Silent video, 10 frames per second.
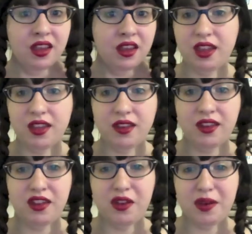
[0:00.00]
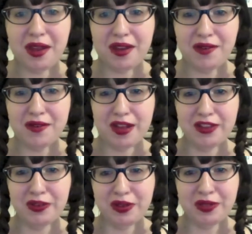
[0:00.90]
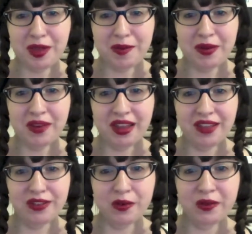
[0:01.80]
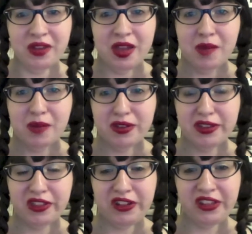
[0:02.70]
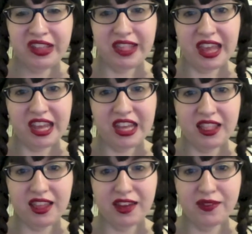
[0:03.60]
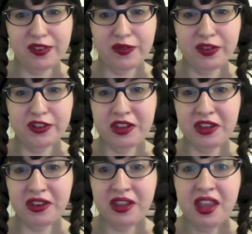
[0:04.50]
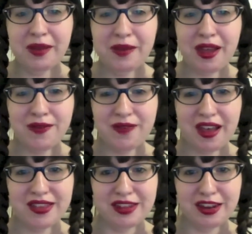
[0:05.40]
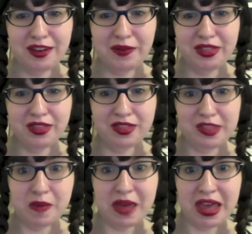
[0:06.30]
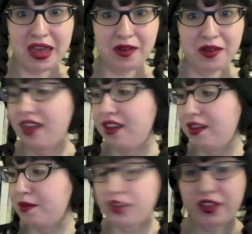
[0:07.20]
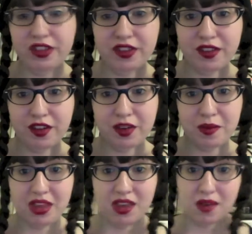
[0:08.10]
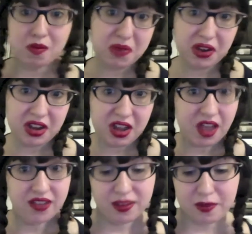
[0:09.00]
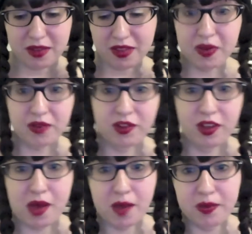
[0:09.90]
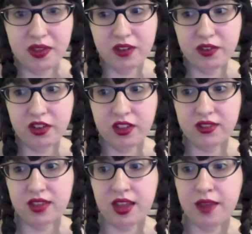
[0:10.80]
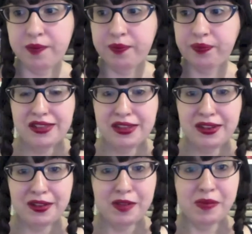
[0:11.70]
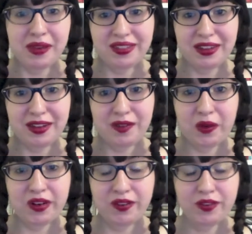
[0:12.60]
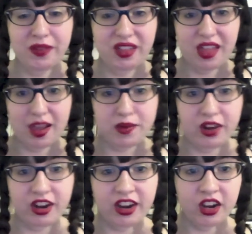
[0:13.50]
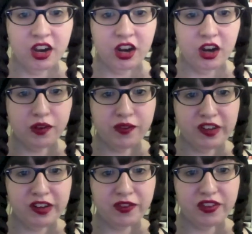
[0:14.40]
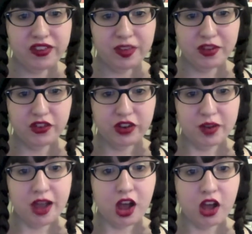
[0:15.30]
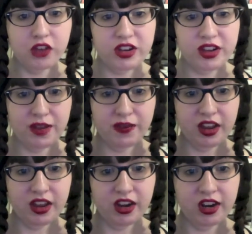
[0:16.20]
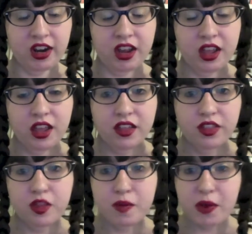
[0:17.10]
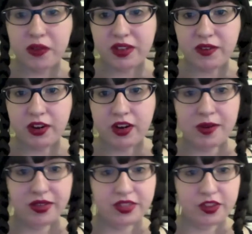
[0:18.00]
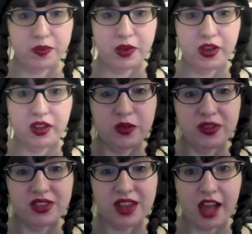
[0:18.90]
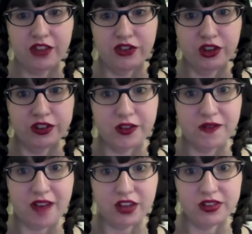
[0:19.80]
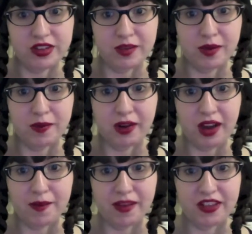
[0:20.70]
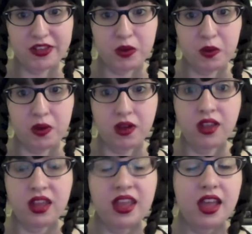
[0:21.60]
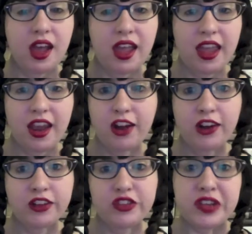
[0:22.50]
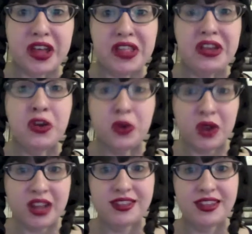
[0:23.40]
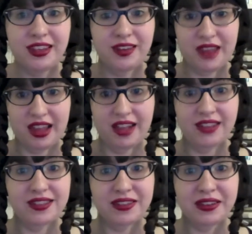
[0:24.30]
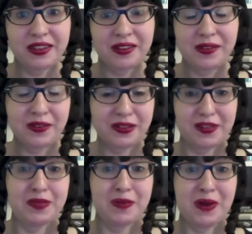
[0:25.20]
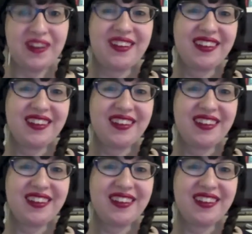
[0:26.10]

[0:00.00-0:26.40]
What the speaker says: I'm kind of infatuated with Hemingway. I don't particularly like a lot of his fiction, but I'm kind of fascinated with the man, and I'm sure this is going to be pretty awesome. It's been really popular for a long time. Lastly, another book that I've hoarded from the library, Her Fearful Symmetry by Audrey Niffenegger. The most I've heard about this book, she was an adjunct faculty member at my school, and I heard she got like a crazy advance for this book.